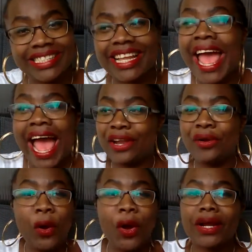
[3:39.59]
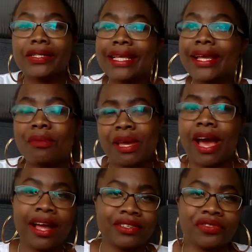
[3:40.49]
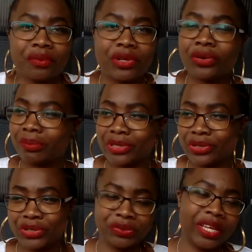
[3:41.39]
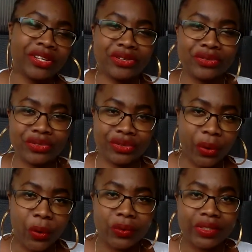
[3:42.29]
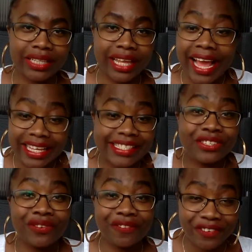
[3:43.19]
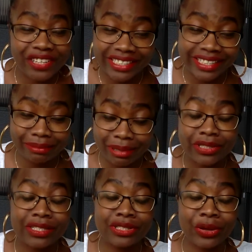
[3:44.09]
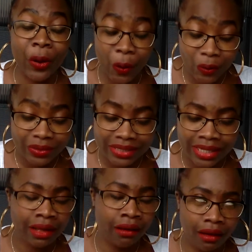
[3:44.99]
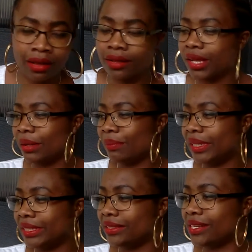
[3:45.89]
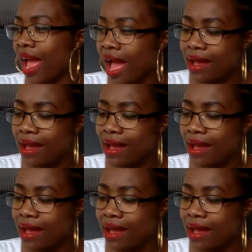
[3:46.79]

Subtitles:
It's not, I don't go around saying, oh my God, you're from Europe, so you should get used to the cold. Like, I see you freezing because it's cold. Ha! Please.